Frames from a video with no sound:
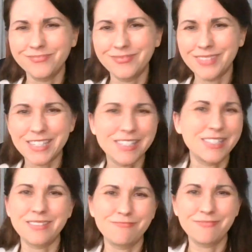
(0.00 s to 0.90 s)
This
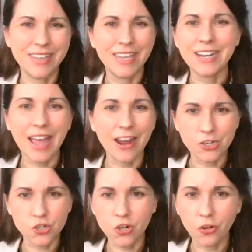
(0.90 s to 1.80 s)
is getting out of
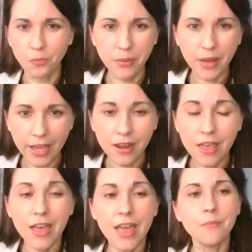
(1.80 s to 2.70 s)
control, but
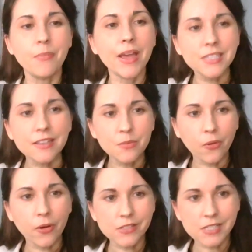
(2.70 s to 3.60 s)
it basically
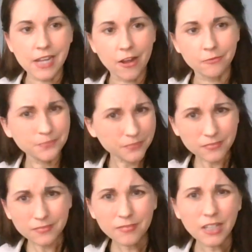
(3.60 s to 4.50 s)
boils down
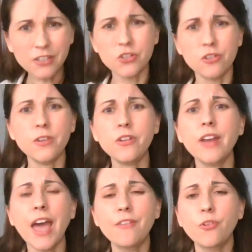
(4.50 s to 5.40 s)
to, if you
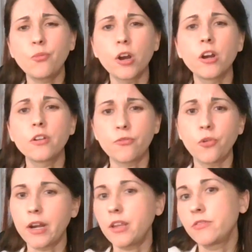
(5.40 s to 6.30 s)
don't have a word
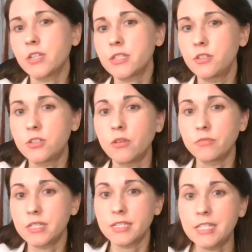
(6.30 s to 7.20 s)
for it, you just
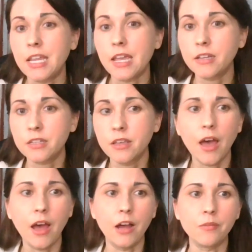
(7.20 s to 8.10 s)
don't see it.
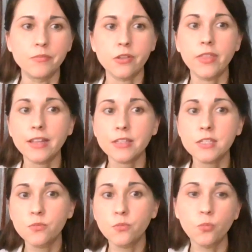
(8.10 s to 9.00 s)
So
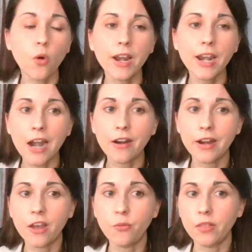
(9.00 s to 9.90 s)
that's one
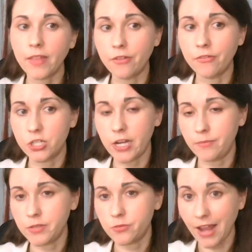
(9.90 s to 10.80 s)
area where language
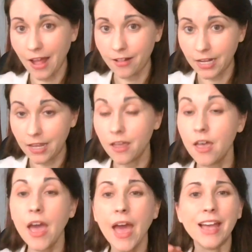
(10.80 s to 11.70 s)
shapes reality.
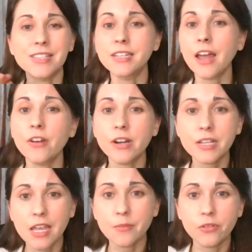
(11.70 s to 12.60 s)
As another
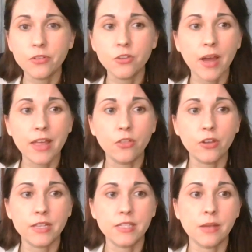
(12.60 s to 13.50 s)
example, you might
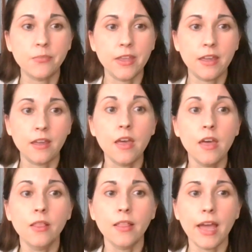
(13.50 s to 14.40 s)
look at something
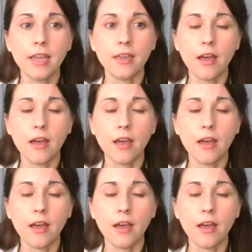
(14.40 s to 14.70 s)
like